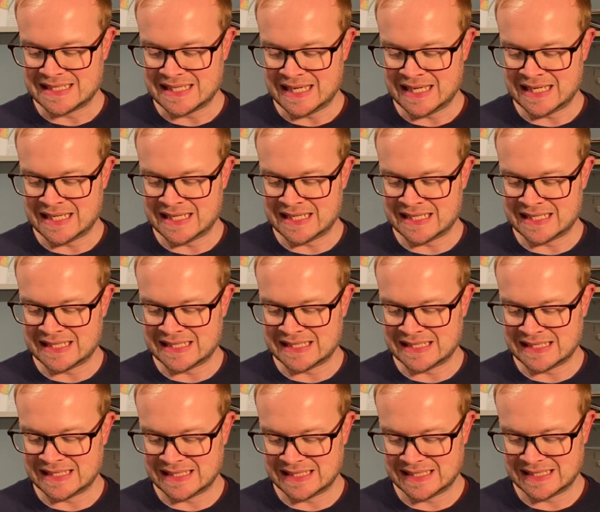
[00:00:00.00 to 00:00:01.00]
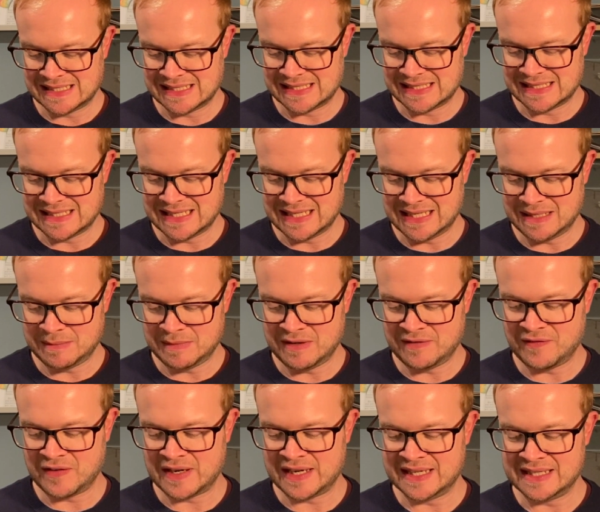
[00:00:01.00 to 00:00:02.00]

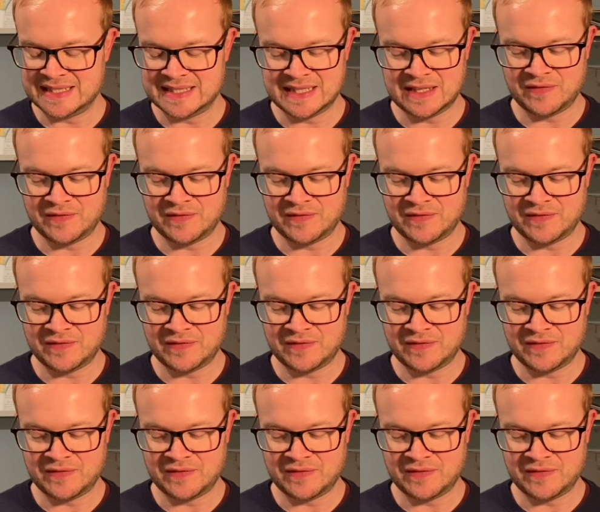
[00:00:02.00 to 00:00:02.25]
If I